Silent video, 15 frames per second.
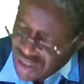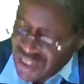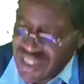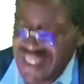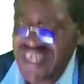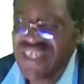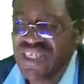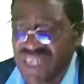
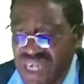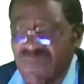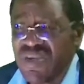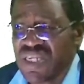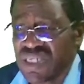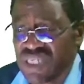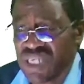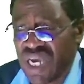the debit
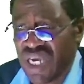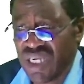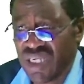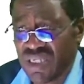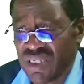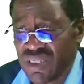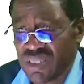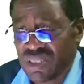side
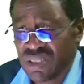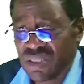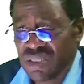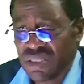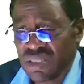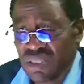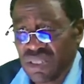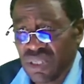
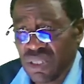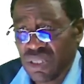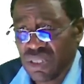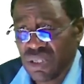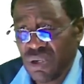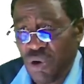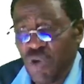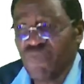
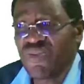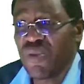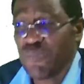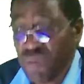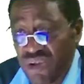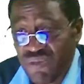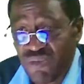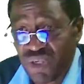of the
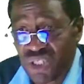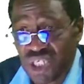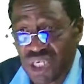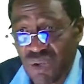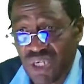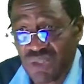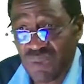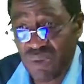preference
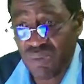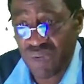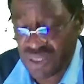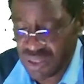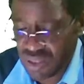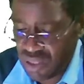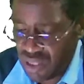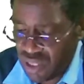shareholders
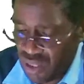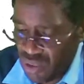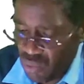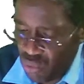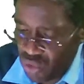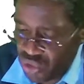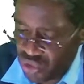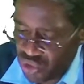members
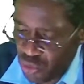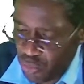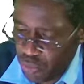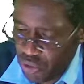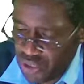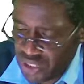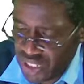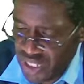was
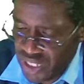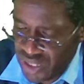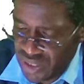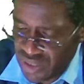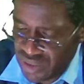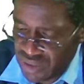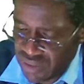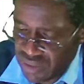2.8,
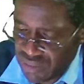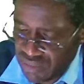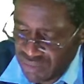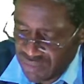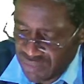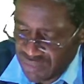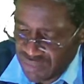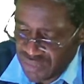
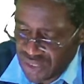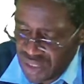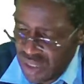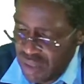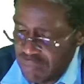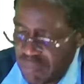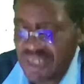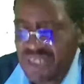
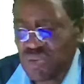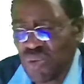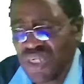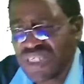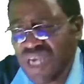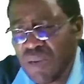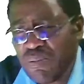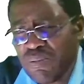but what
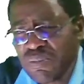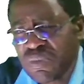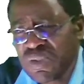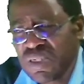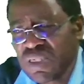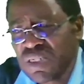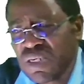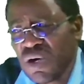I'm
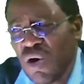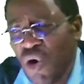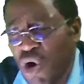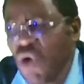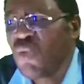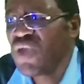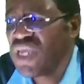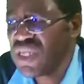
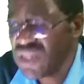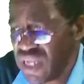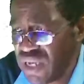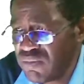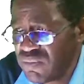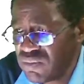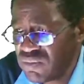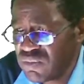owing
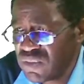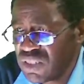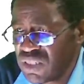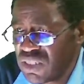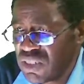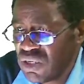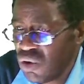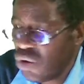them
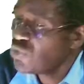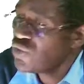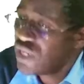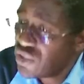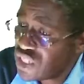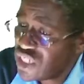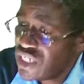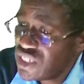on the
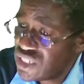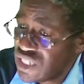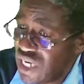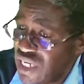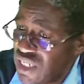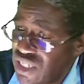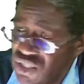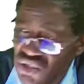credit
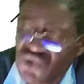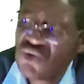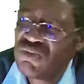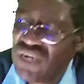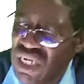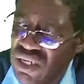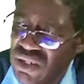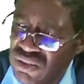side is 2
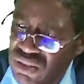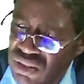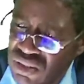million,